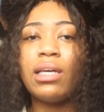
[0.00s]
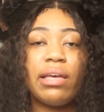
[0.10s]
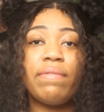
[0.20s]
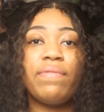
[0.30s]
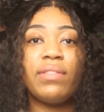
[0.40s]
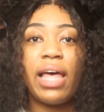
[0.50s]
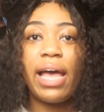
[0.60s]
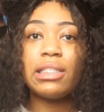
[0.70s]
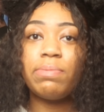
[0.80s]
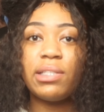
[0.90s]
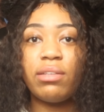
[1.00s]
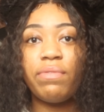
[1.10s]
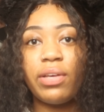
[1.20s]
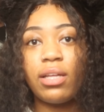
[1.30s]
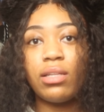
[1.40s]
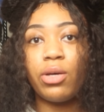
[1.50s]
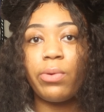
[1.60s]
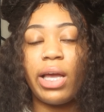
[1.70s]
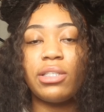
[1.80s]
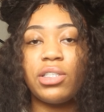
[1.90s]
if that specific
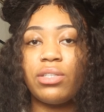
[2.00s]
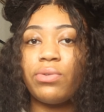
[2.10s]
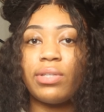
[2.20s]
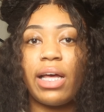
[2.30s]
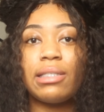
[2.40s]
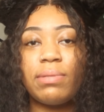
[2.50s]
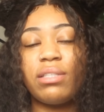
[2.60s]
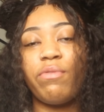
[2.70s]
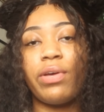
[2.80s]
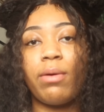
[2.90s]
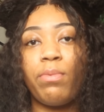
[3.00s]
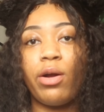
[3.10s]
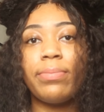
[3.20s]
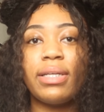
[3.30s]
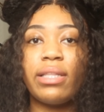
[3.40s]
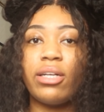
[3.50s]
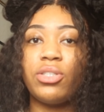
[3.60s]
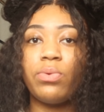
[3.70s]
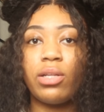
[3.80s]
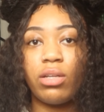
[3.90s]
location or that specific apartment
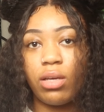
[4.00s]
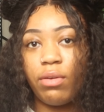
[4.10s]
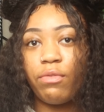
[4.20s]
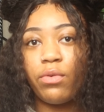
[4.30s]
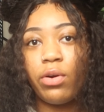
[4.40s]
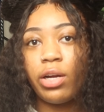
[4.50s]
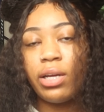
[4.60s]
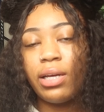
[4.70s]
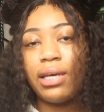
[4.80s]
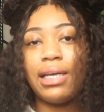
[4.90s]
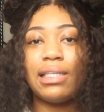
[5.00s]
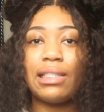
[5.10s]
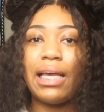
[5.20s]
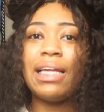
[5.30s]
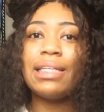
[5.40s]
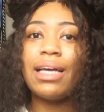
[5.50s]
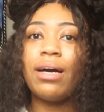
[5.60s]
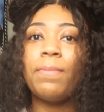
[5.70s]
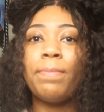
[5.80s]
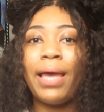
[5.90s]
that you are looking for is
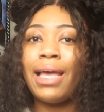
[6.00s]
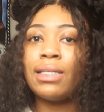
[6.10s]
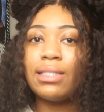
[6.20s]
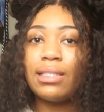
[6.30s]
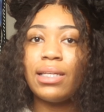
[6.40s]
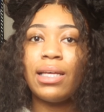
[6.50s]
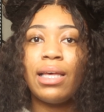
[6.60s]
income based.